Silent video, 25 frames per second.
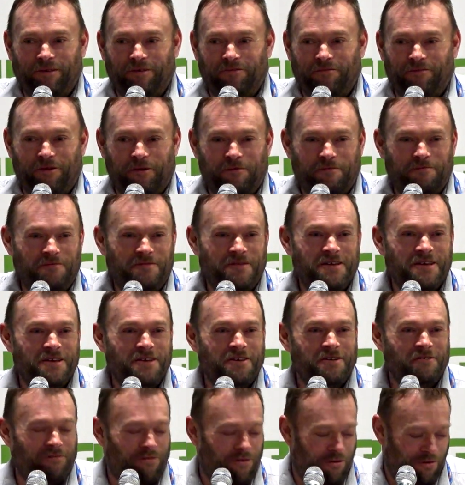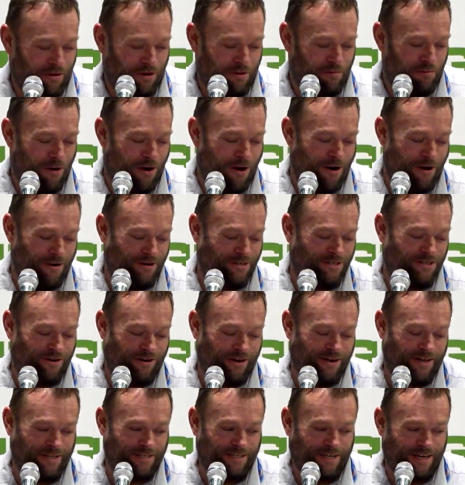it from falling apart. So
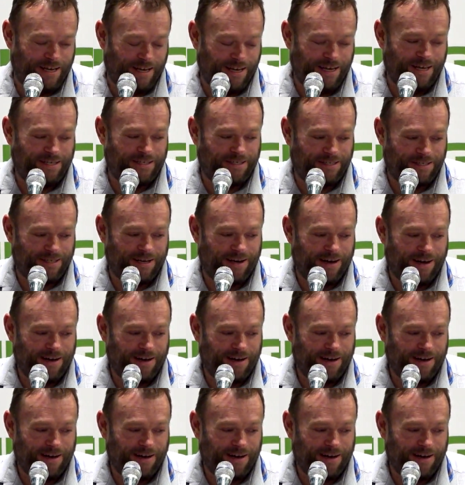he's like, it's,